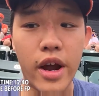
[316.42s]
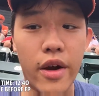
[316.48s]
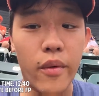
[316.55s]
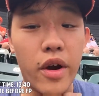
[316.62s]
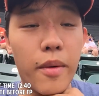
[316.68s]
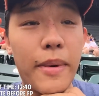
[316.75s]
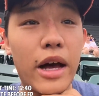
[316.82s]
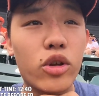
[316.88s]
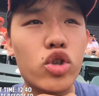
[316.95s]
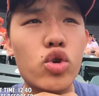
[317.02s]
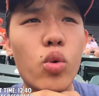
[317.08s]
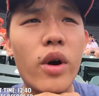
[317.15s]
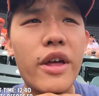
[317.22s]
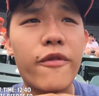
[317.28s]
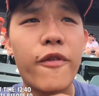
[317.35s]
Right, we're about
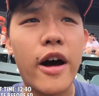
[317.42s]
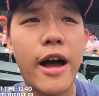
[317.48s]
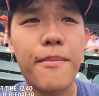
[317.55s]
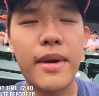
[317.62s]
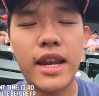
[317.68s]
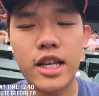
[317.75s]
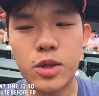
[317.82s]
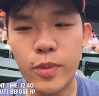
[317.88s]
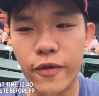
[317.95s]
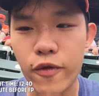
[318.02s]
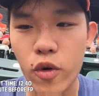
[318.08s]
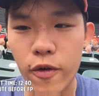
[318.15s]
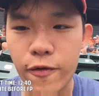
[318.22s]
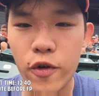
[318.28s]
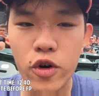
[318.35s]
25 minutes
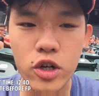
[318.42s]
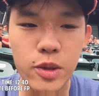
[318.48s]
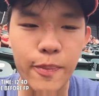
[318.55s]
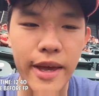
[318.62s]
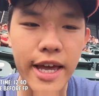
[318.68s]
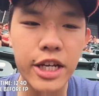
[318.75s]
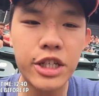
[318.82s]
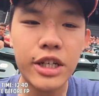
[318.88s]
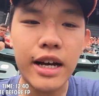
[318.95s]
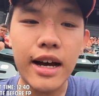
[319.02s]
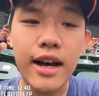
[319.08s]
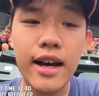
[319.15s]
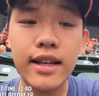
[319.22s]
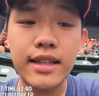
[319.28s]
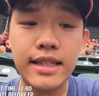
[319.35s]
before first pitch.
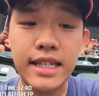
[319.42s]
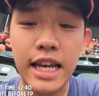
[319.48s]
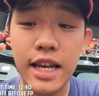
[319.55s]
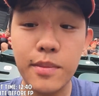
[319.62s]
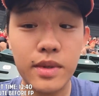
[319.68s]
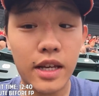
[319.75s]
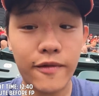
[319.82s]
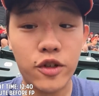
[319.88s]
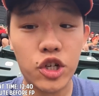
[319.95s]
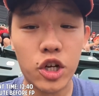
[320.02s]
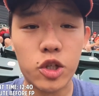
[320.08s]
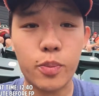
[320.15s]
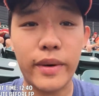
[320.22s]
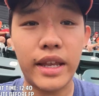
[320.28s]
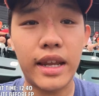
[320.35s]
The teams have
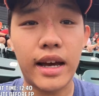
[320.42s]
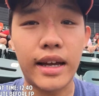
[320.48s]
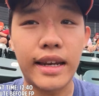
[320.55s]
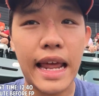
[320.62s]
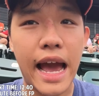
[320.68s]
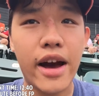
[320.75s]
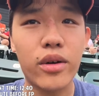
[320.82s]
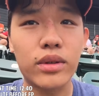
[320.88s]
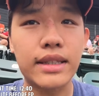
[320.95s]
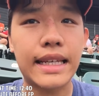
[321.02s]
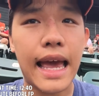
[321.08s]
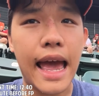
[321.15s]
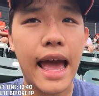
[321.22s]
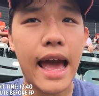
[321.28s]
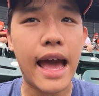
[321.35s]
just been
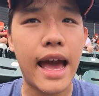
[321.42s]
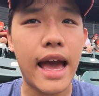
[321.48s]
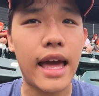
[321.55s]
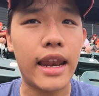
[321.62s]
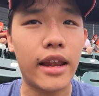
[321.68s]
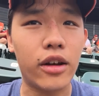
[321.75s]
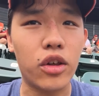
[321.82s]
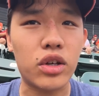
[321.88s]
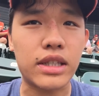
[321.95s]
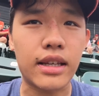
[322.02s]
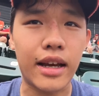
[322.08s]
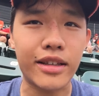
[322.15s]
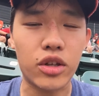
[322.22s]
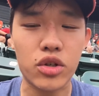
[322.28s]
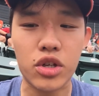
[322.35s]
announced, and it looks
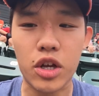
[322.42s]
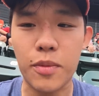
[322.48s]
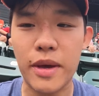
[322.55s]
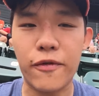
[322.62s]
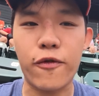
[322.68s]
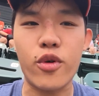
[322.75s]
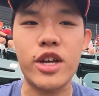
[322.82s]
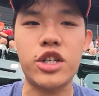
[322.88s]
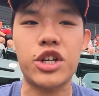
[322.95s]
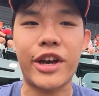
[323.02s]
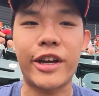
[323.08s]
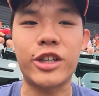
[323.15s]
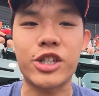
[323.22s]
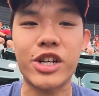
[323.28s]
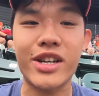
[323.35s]
like there's going to be three
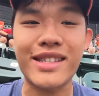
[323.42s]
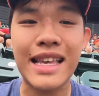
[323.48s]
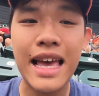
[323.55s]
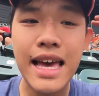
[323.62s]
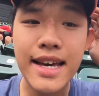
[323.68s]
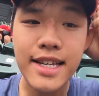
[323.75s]
changes.